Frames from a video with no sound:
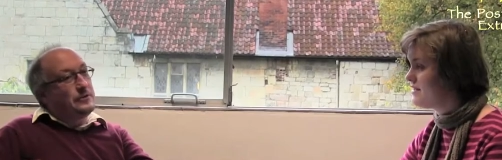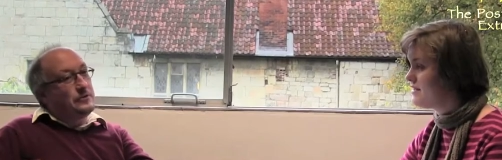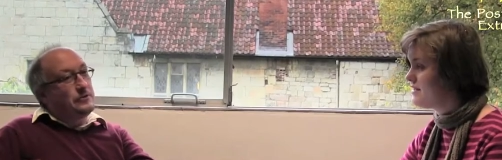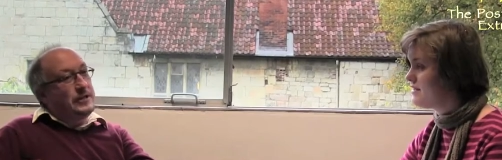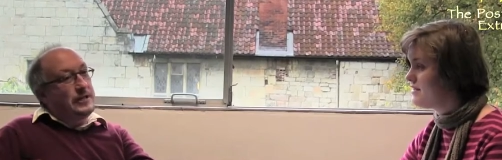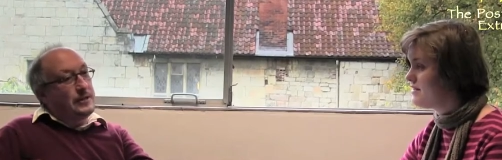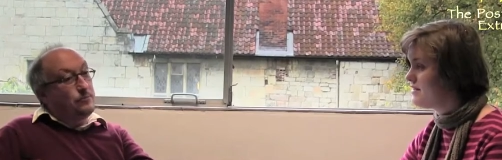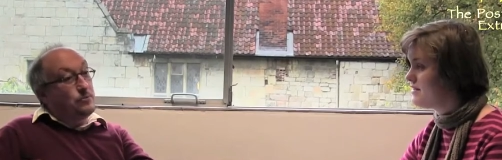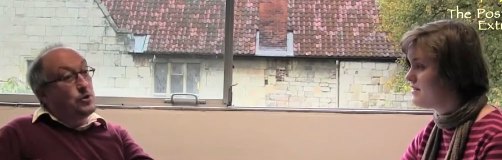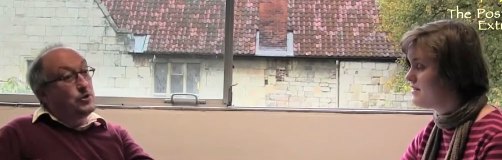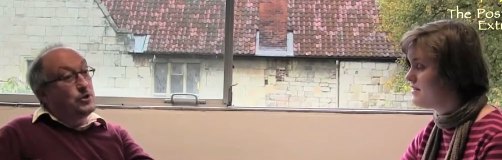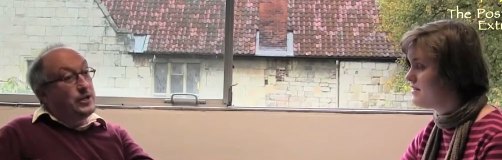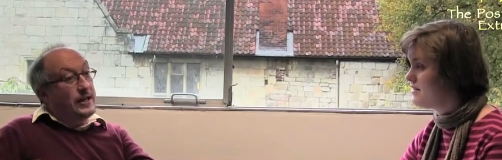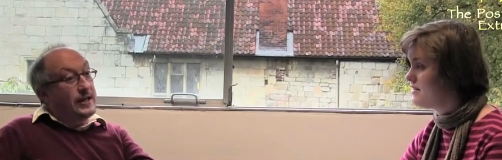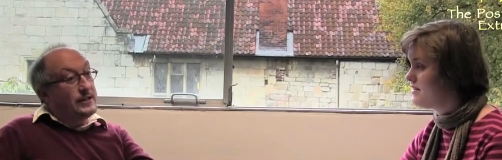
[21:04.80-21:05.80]
Speaker 1: a three-year
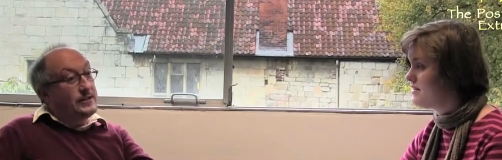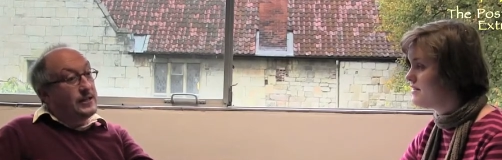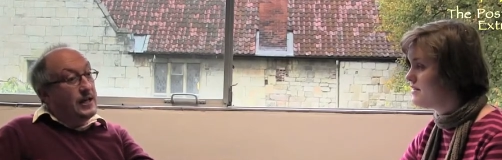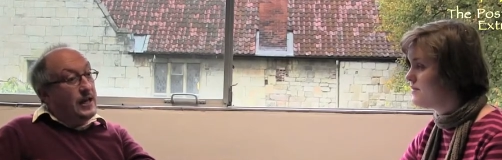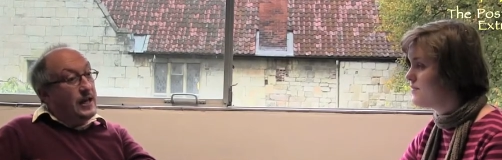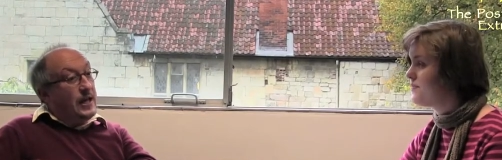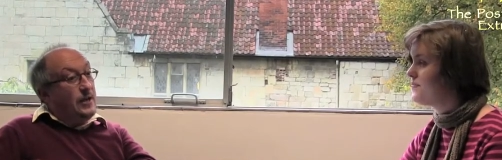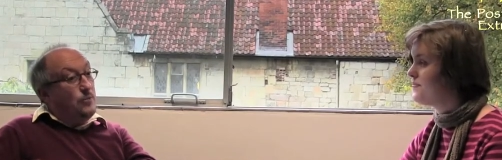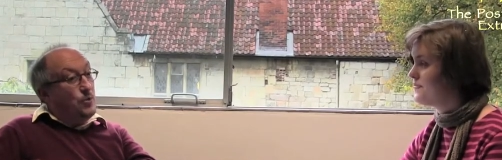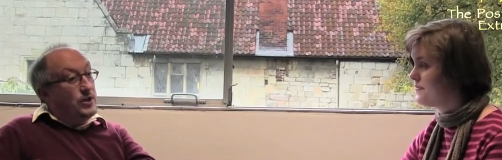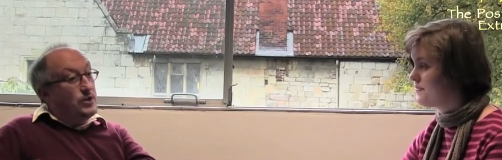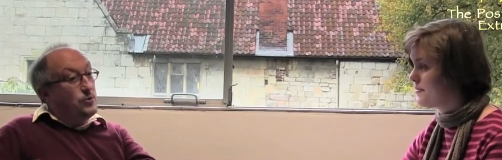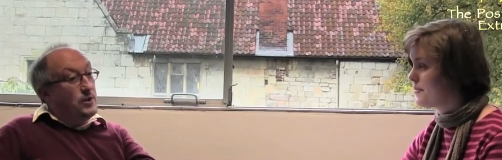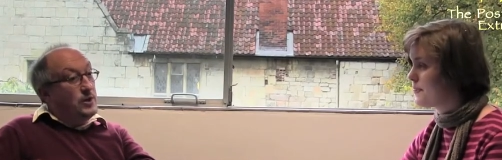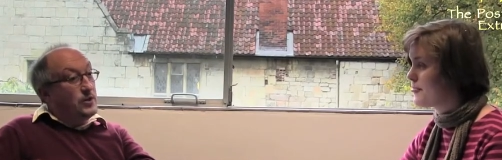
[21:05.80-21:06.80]
project in
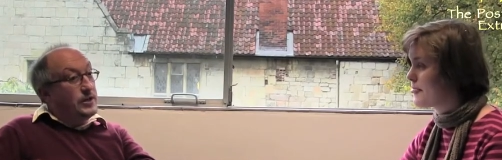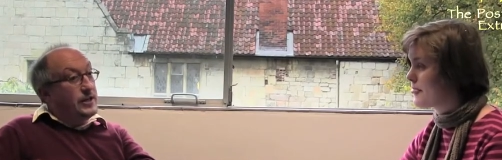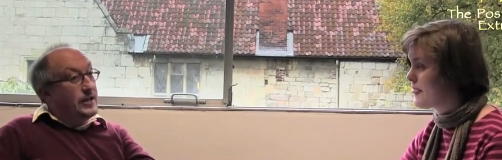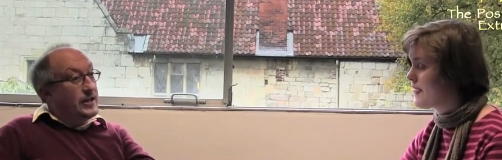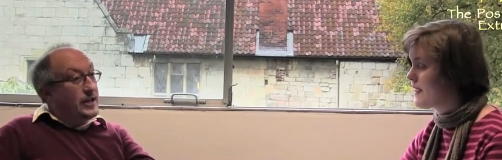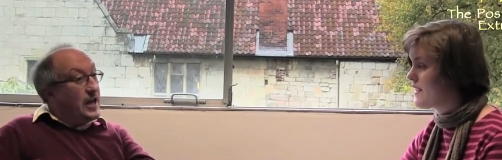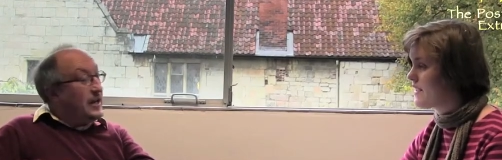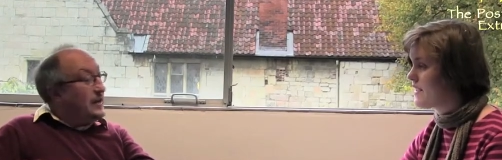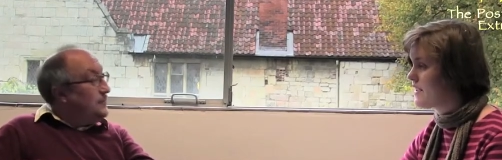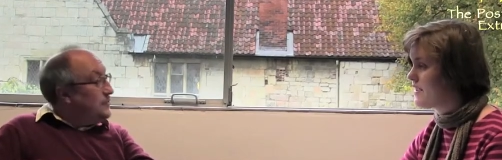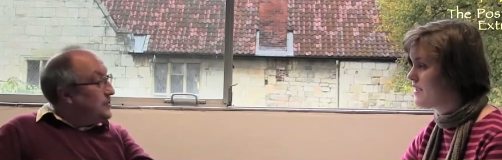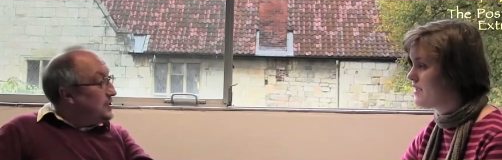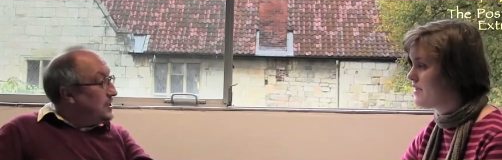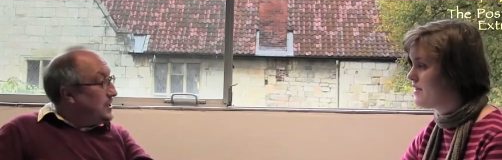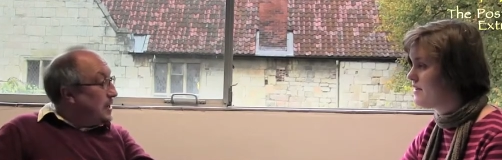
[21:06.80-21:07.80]
which we're looking at
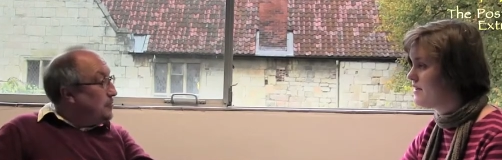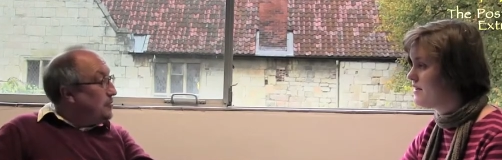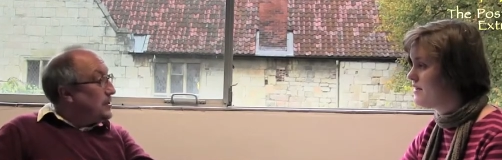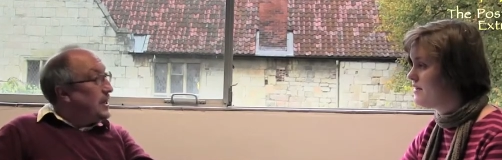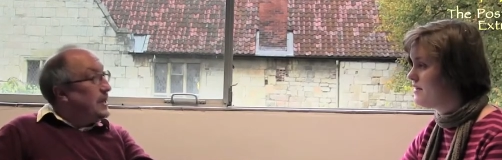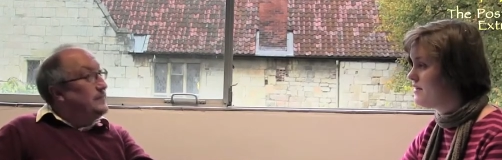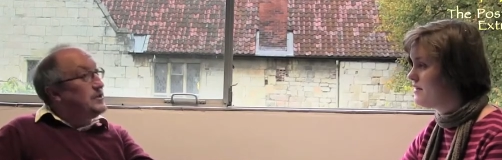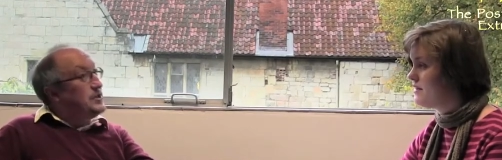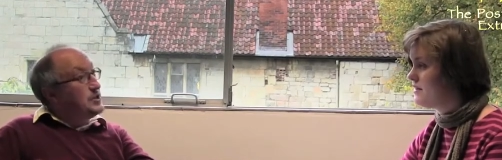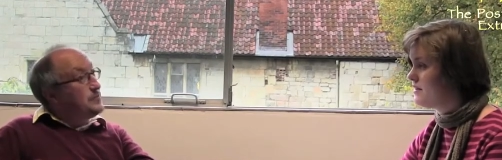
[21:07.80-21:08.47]
caves, a number of caves in